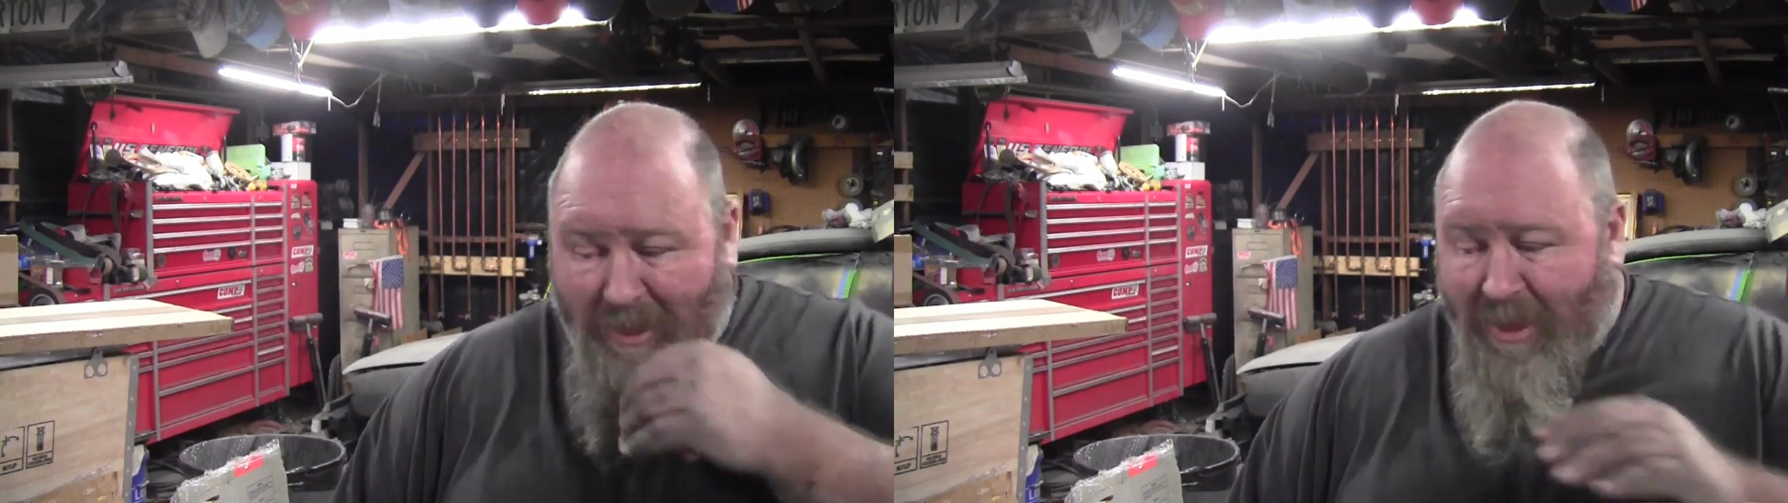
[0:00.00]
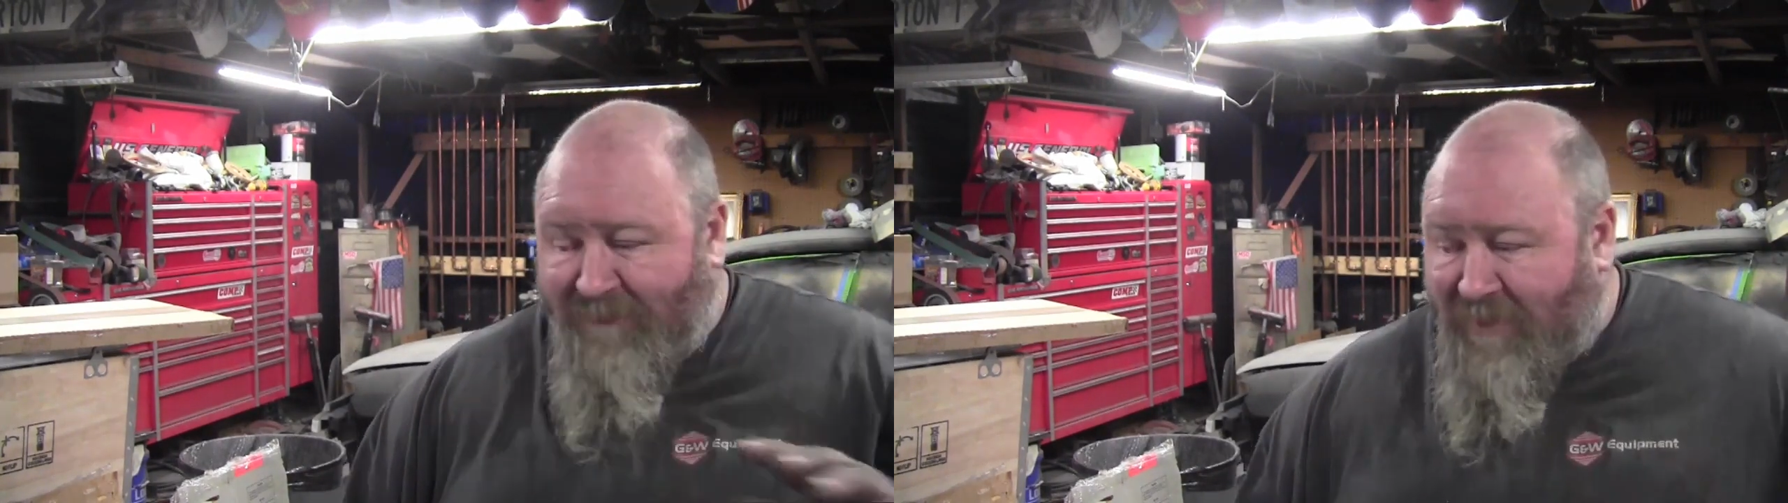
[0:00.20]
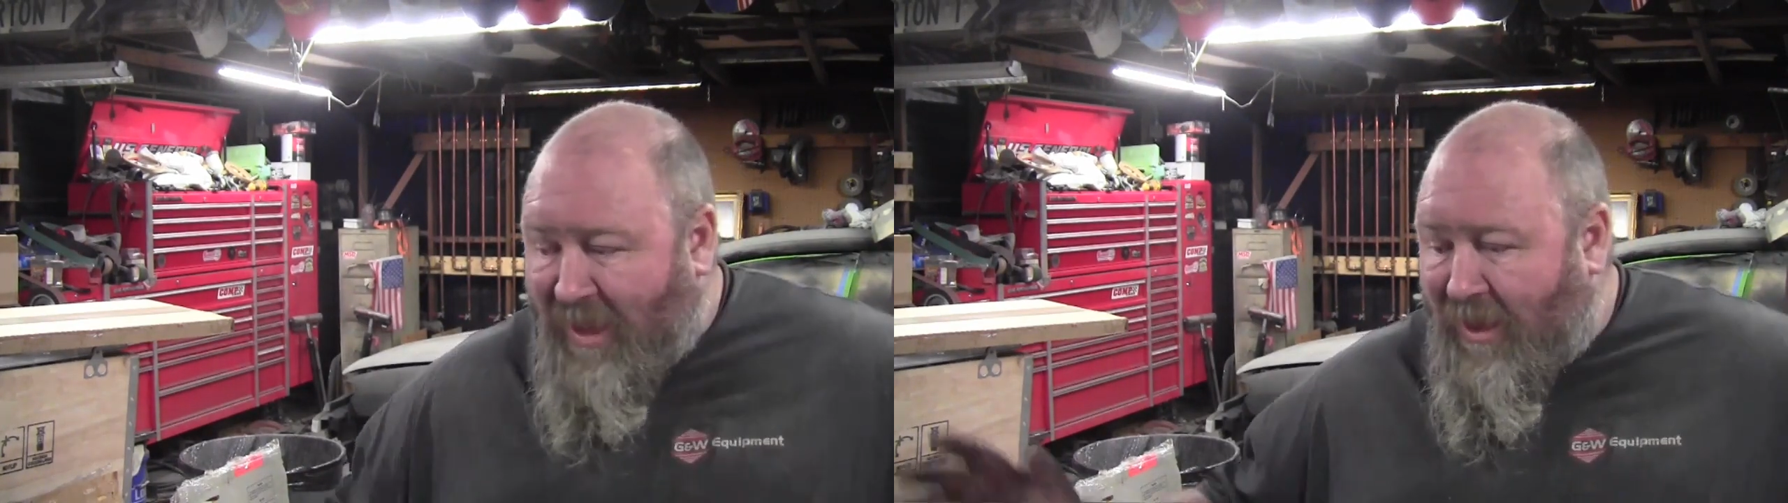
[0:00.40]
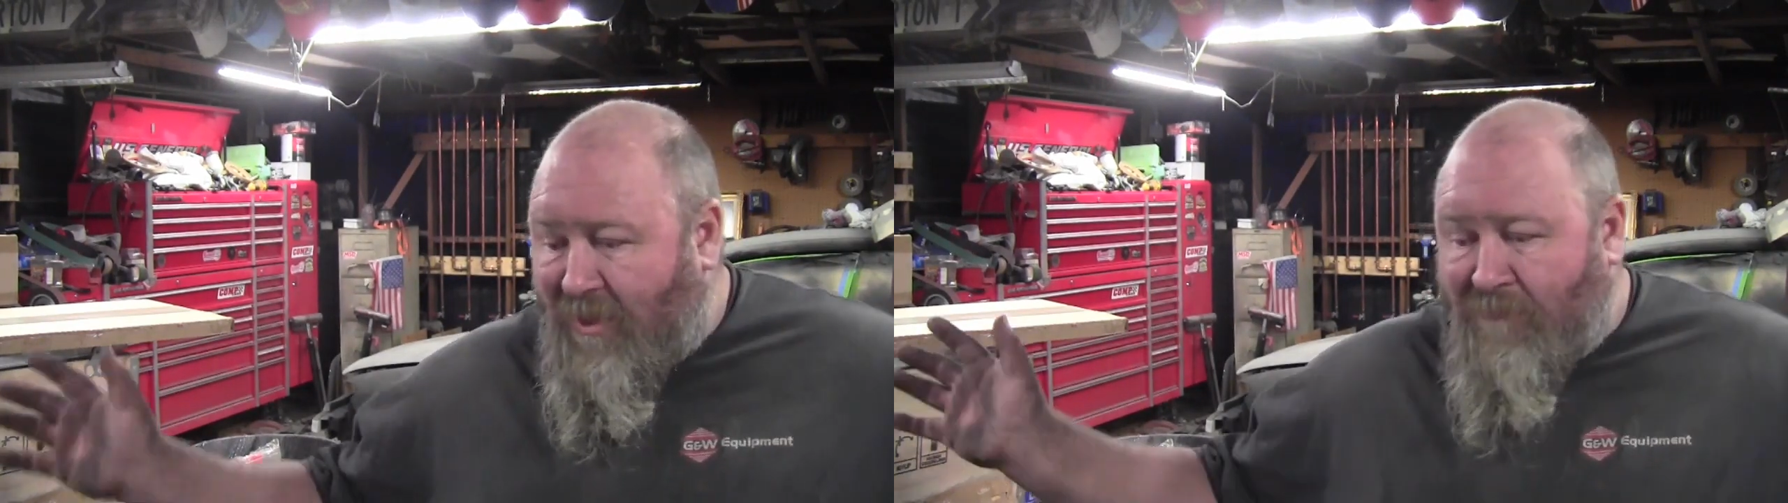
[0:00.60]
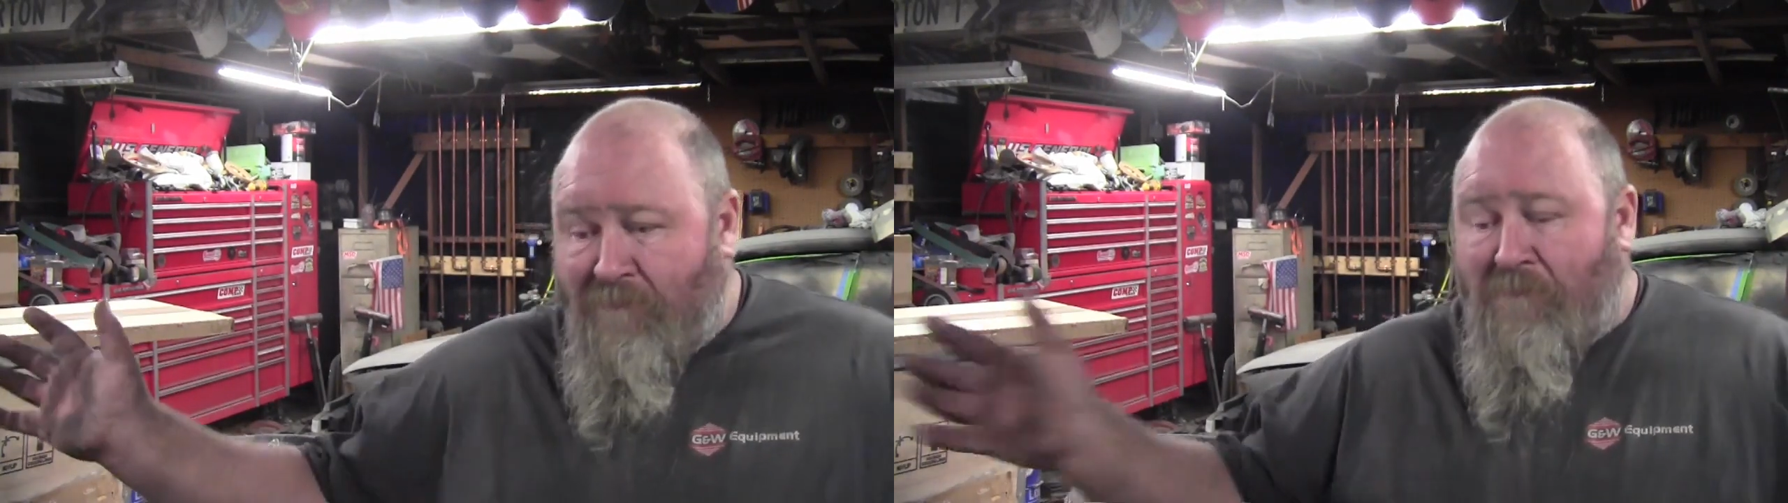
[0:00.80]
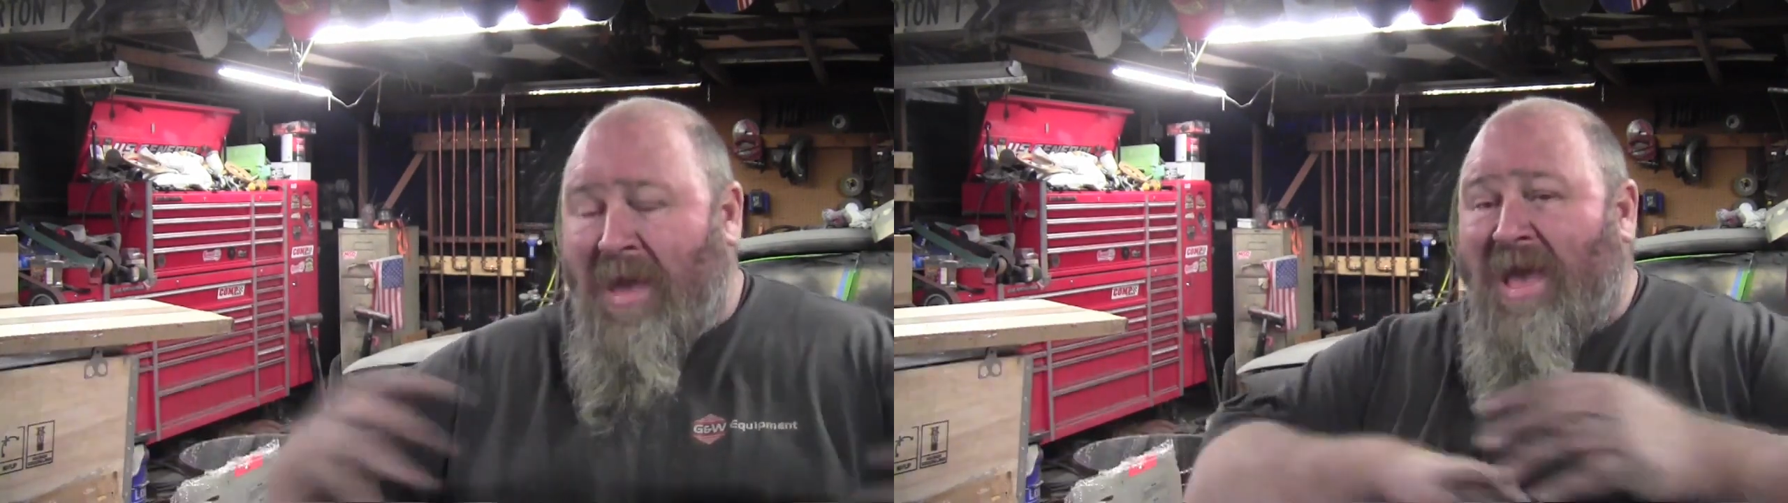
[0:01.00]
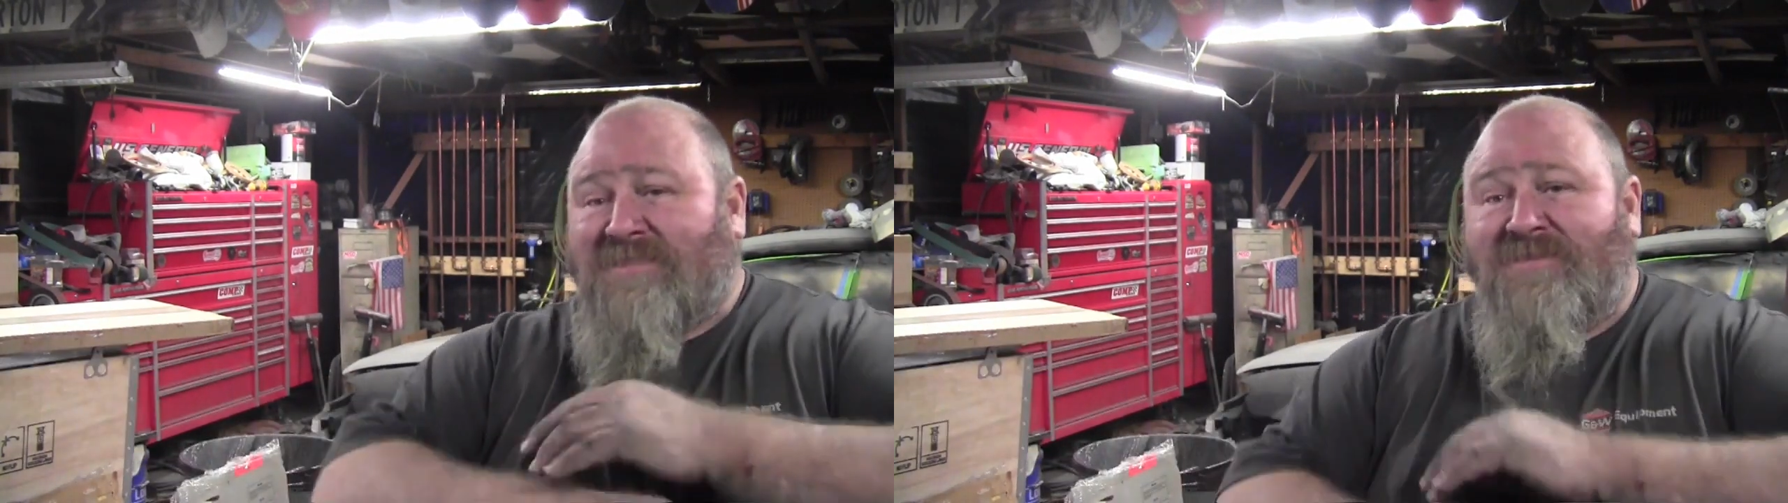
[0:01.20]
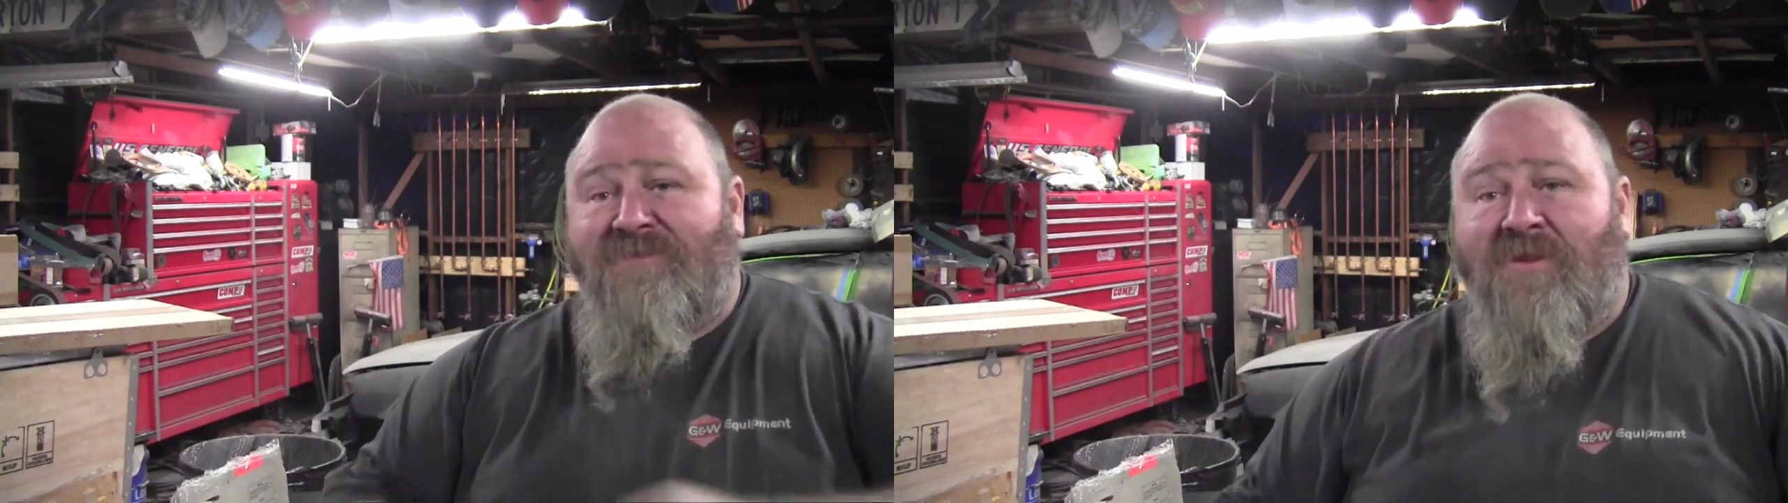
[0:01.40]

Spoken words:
I've got a massive